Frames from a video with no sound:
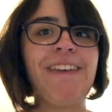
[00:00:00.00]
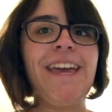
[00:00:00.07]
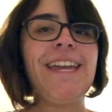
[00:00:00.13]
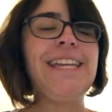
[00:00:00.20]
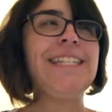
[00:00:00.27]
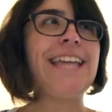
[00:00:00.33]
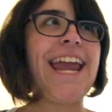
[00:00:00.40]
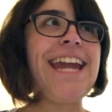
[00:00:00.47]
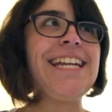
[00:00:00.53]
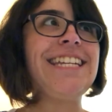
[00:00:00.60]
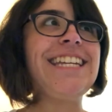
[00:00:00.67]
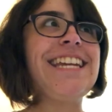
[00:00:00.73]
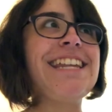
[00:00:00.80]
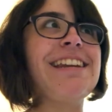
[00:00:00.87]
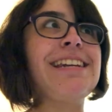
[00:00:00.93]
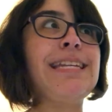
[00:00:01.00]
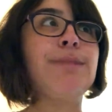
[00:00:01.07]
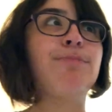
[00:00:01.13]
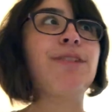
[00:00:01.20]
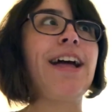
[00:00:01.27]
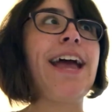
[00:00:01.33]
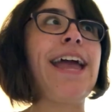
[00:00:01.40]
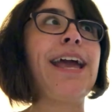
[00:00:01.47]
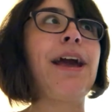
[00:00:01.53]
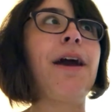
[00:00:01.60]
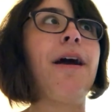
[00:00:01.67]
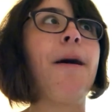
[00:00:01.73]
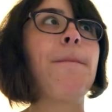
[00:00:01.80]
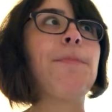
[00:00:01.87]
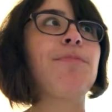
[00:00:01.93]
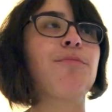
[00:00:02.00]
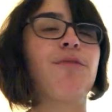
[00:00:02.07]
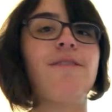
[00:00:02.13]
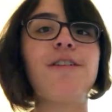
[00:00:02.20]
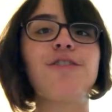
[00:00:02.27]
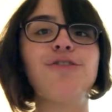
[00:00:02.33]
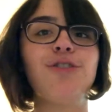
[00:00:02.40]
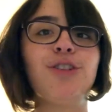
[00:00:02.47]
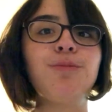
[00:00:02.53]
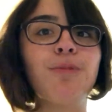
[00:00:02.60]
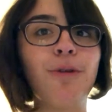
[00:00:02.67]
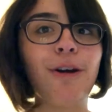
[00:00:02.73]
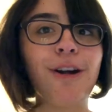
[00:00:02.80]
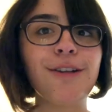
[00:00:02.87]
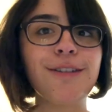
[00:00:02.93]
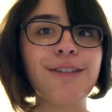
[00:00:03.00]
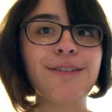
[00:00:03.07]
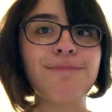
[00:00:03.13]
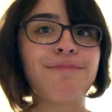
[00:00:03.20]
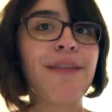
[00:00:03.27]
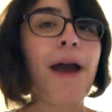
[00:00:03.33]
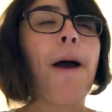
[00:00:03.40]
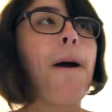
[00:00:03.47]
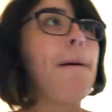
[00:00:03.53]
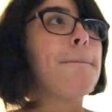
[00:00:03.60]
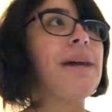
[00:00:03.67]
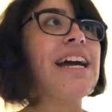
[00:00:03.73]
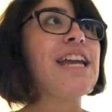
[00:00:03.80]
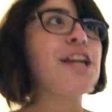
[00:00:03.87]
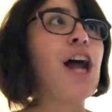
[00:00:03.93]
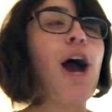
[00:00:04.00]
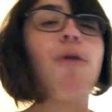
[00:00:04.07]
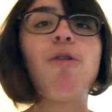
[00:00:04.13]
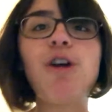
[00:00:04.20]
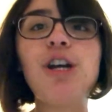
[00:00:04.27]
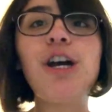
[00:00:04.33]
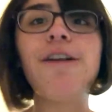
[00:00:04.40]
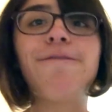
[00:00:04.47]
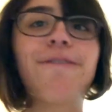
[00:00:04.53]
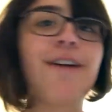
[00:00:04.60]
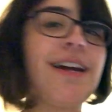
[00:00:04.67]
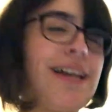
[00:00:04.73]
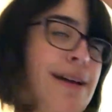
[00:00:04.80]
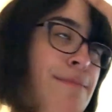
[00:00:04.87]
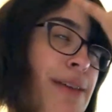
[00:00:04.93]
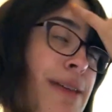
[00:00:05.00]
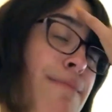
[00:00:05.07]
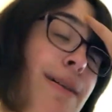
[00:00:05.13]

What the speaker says: He's 18 and he's playing professional sports, but you know, good for him. He